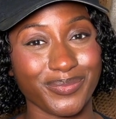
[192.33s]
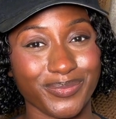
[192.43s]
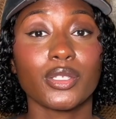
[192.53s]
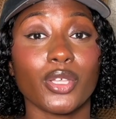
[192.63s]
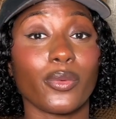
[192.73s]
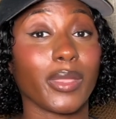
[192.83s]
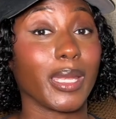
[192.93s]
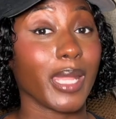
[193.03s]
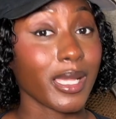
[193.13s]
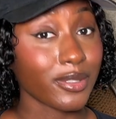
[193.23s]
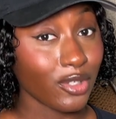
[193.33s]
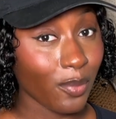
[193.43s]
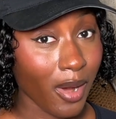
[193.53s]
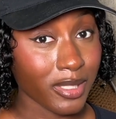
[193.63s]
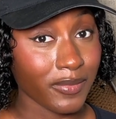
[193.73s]
So the next 2
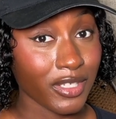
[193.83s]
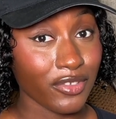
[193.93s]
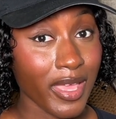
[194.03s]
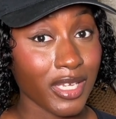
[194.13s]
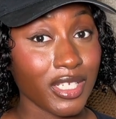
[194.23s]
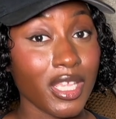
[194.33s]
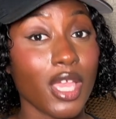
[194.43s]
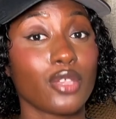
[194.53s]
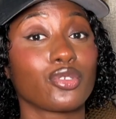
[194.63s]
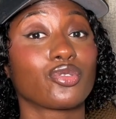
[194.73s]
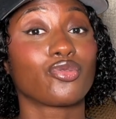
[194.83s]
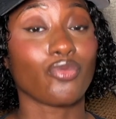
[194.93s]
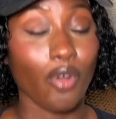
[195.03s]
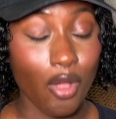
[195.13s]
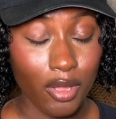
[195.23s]
parts of the strategy
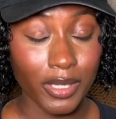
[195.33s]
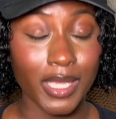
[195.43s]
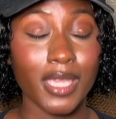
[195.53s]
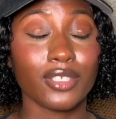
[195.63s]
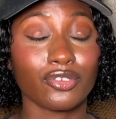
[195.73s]
strongly